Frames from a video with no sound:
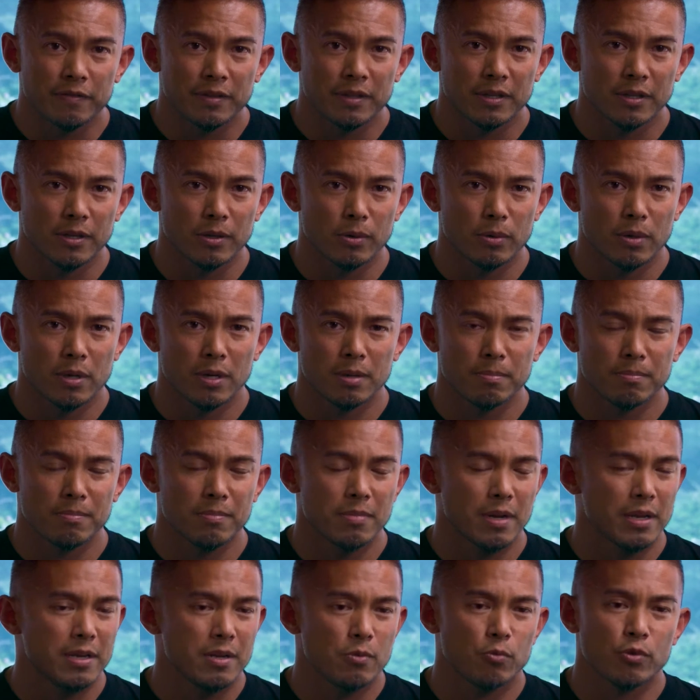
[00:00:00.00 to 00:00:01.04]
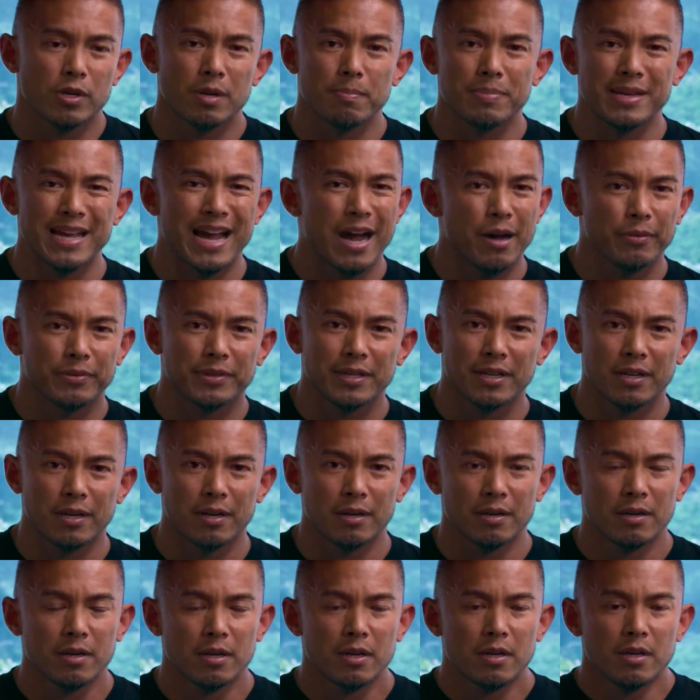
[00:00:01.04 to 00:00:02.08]
You know, I didn't want to be out
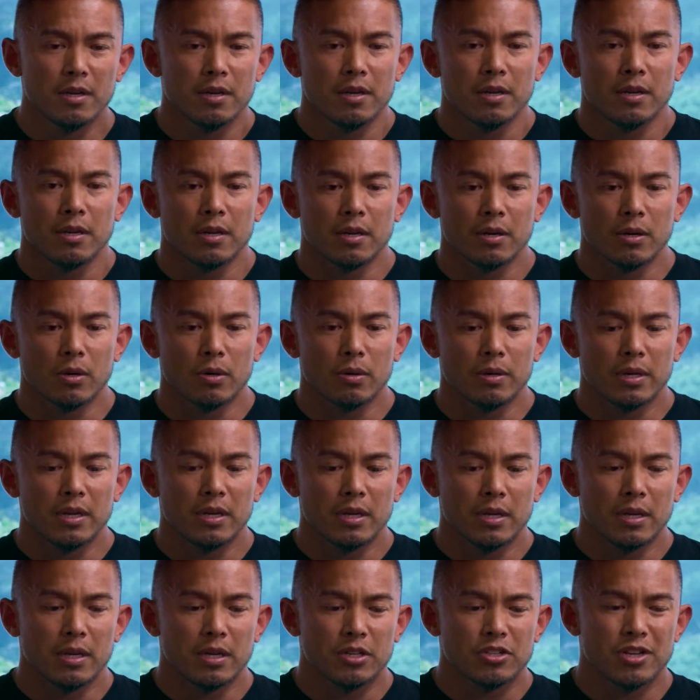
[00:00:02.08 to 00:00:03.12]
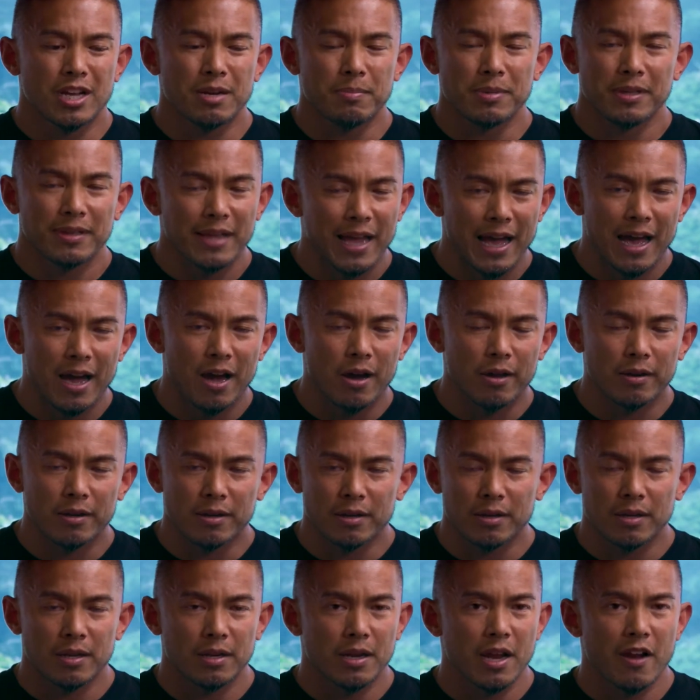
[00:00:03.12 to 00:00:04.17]
there, you know, and trying to be loud
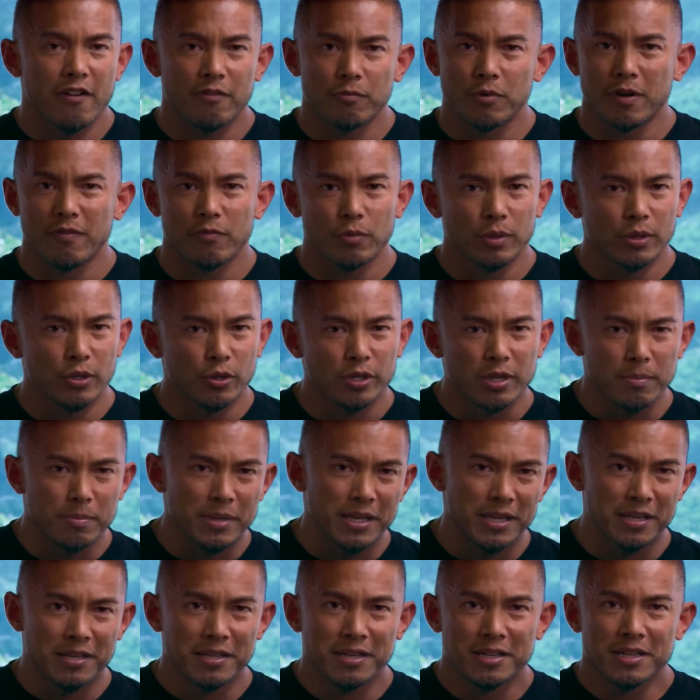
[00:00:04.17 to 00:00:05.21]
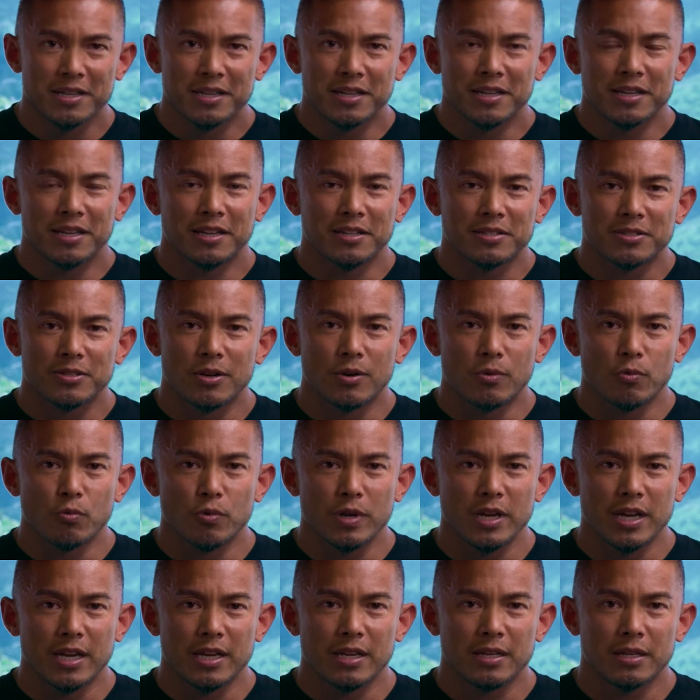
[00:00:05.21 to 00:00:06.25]
and have everyone look at me in a certain
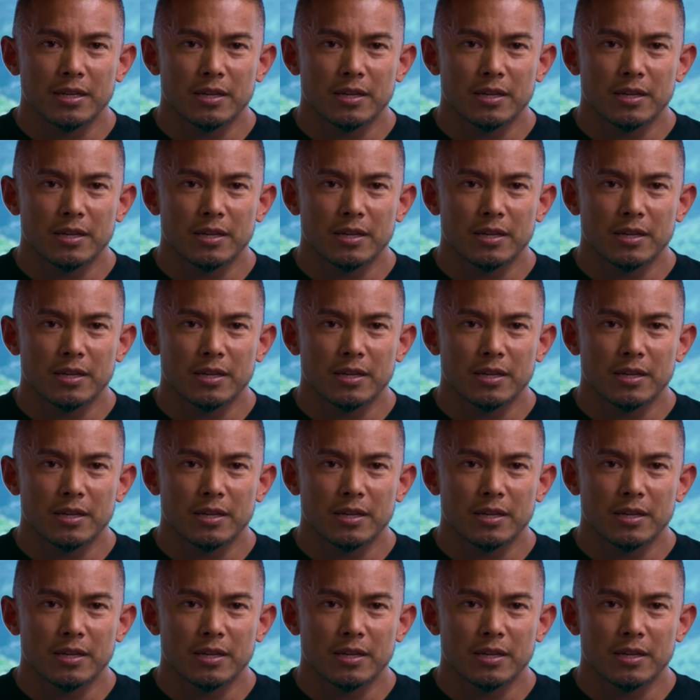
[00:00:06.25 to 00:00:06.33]
way.